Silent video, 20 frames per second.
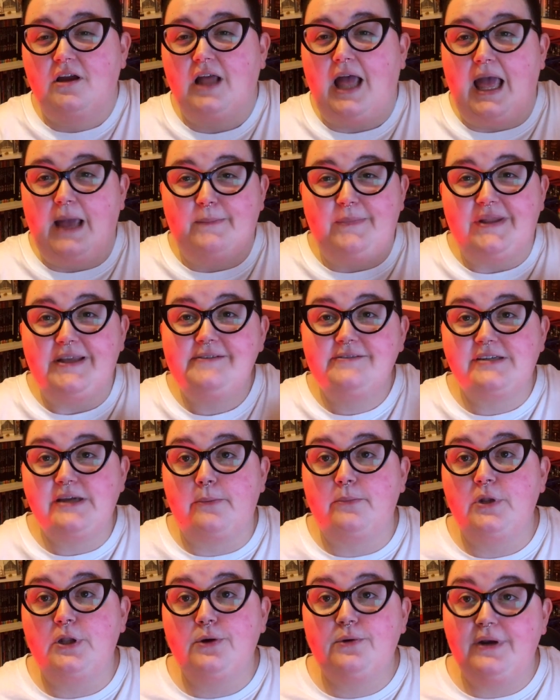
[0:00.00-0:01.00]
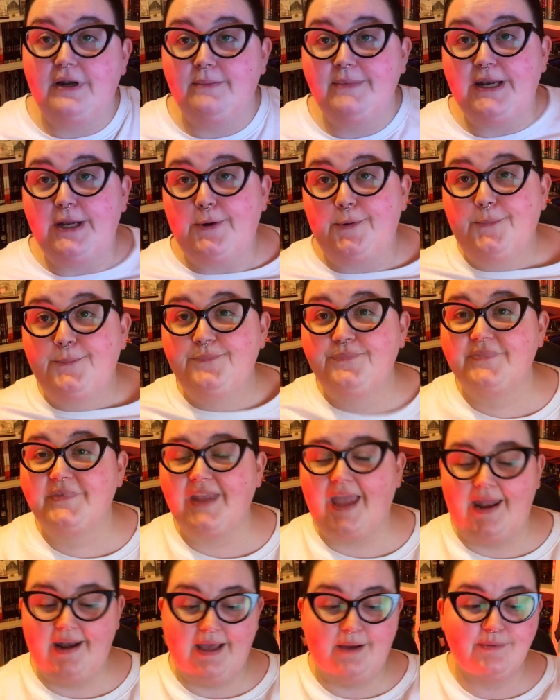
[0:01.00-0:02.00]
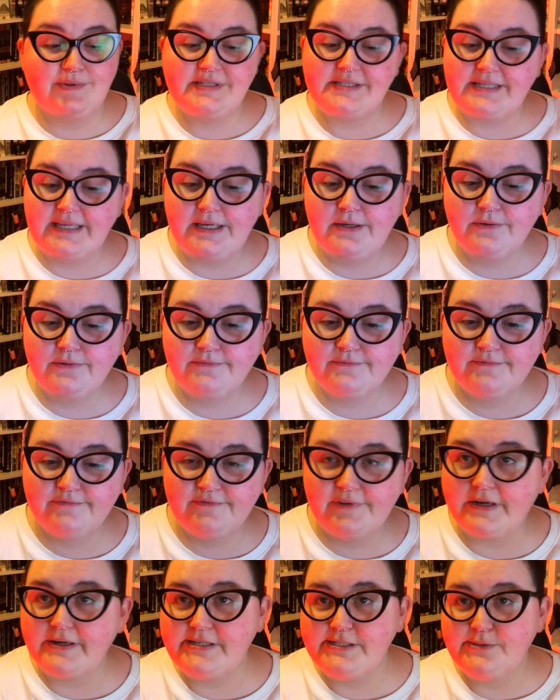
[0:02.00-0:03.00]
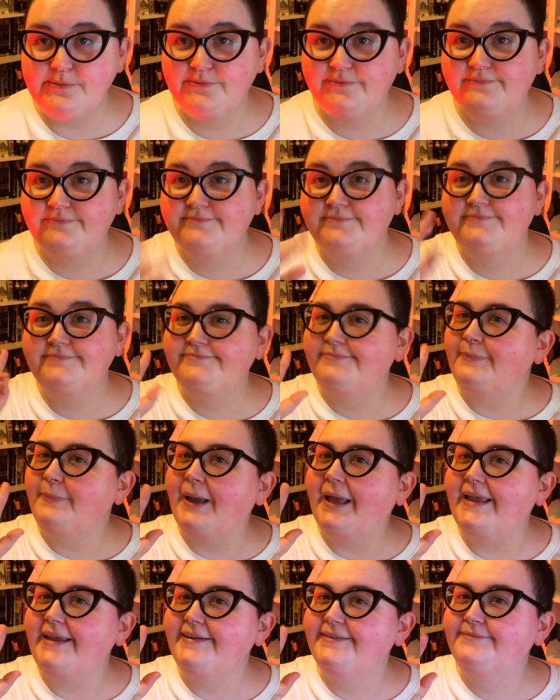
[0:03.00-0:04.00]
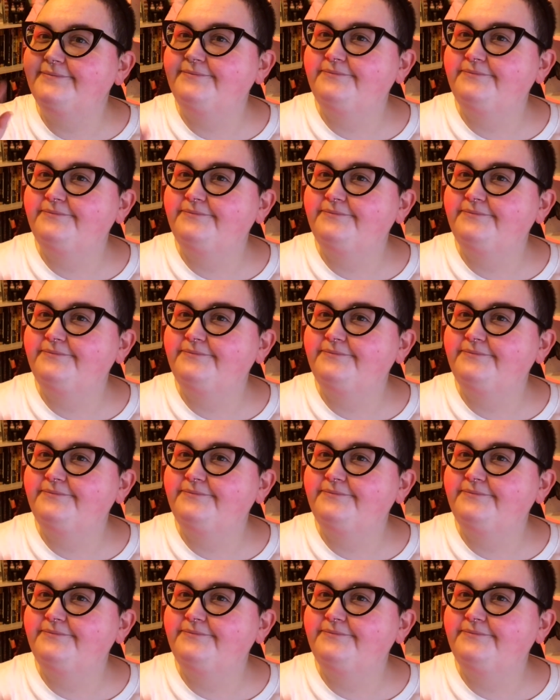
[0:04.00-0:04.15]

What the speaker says: leave it down below and let me know. And I will see you very soon. Bye.